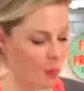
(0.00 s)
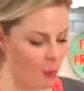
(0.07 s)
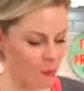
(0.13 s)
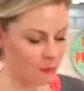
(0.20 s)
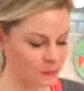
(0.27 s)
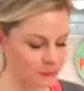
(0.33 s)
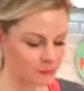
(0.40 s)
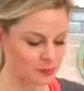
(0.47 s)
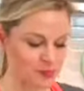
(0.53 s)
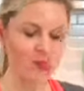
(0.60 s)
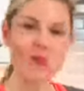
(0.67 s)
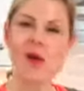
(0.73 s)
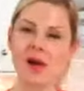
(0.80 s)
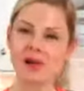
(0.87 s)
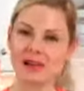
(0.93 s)
it
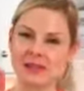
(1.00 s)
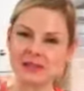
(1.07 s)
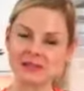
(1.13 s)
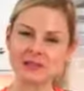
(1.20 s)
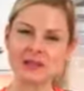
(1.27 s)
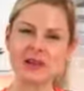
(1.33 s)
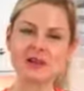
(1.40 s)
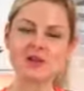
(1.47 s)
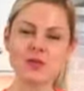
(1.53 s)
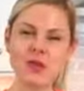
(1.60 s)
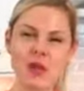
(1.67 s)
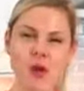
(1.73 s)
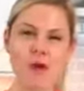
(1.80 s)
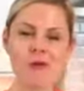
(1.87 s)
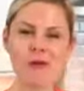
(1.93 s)
has a nice
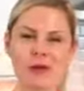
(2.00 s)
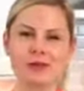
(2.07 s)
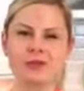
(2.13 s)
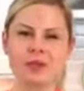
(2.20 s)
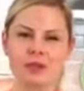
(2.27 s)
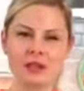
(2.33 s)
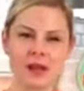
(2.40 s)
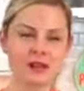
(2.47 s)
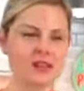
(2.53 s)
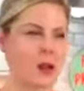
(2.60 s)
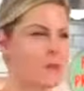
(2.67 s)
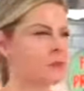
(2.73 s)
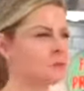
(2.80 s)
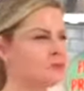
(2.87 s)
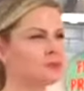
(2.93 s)
little crunch on the
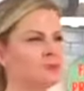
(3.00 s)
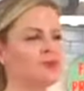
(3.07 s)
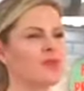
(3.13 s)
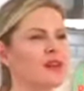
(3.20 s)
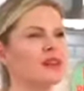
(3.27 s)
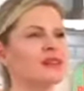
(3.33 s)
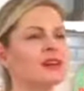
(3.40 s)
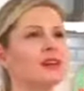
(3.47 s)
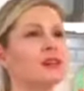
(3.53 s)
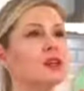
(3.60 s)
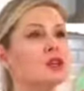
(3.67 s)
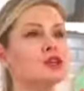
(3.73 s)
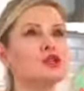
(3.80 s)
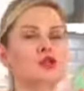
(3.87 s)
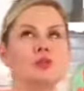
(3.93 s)
outside. not
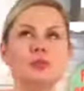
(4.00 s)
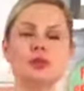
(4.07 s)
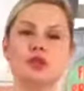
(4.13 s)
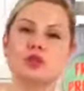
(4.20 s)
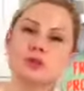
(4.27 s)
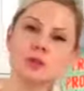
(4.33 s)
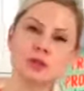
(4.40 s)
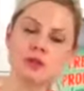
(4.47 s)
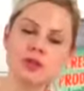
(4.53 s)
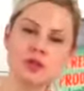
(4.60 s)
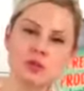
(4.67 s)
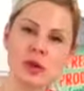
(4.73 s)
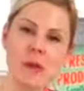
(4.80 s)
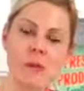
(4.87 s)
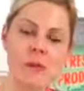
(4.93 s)
like super, super
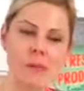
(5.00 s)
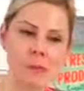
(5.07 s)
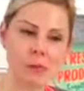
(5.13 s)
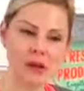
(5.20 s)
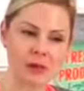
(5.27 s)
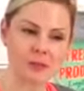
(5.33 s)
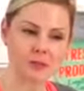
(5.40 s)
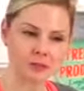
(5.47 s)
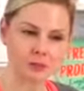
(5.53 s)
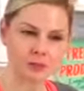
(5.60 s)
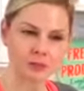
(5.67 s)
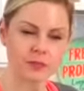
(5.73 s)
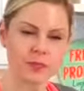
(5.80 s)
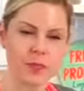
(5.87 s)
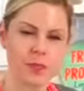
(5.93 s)
crispy, but
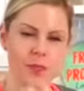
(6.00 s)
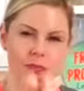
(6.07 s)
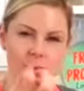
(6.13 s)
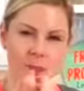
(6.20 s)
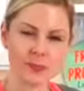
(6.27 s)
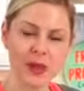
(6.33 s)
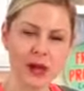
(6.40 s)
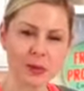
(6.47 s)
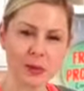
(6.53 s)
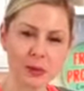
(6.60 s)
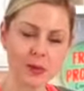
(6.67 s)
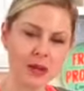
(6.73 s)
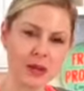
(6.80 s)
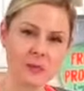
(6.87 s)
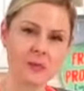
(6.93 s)
that
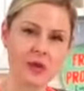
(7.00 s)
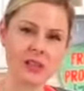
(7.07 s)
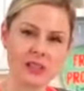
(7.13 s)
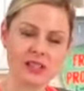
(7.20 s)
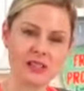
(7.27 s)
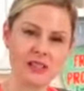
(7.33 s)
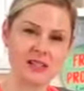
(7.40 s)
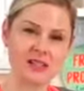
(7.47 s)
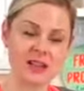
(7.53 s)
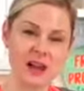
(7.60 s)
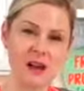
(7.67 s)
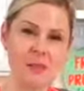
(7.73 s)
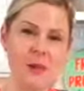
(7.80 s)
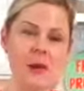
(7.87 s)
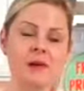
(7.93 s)
coating really sets
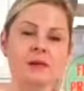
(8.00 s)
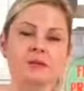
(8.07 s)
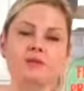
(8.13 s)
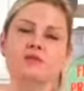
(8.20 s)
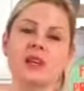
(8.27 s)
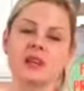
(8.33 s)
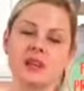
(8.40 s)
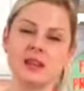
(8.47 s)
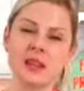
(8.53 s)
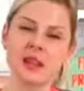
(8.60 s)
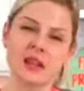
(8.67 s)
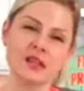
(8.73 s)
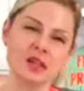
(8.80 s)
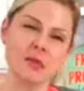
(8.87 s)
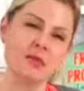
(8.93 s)
up. And then like
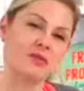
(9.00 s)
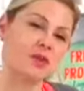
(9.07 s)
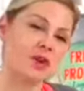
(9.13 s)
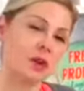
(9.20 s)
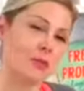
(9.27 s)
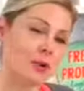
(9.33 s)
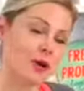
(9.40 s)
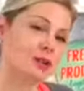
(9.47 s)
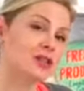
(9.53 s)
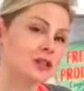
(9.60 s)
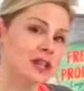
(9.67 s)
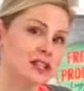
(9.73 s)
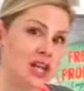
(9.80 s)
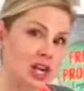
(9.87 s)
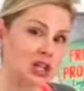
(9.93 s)
I said before, the parts
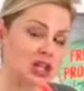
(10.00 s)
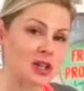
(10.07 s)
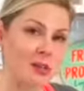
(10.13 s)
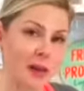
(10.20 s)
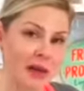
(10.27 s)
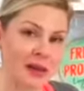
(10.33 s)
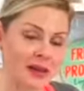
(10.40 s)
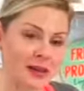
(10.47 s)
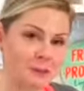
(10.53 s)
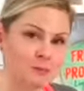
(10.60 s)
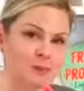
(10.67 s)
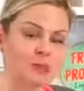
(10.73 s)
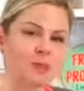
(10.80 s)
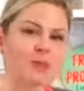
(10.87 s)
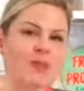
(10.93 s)
that touch the pan
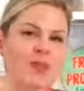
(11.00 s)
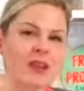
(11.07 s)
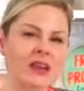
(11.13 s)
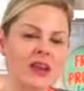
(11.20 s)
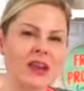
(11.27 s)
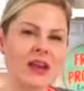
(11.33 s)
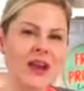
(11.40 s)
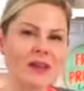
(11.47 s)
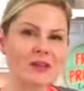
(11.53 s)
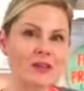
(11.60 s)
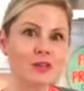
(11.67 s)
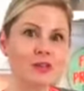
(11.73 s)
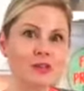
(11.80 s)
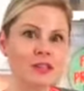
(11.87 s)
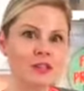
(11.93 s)
get nice
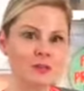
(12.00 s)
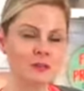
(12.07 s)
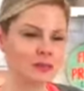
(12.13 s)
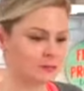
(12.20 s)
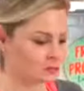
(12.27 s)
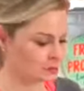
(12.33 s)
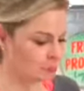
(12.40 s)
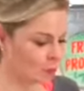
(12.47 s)
and crispy.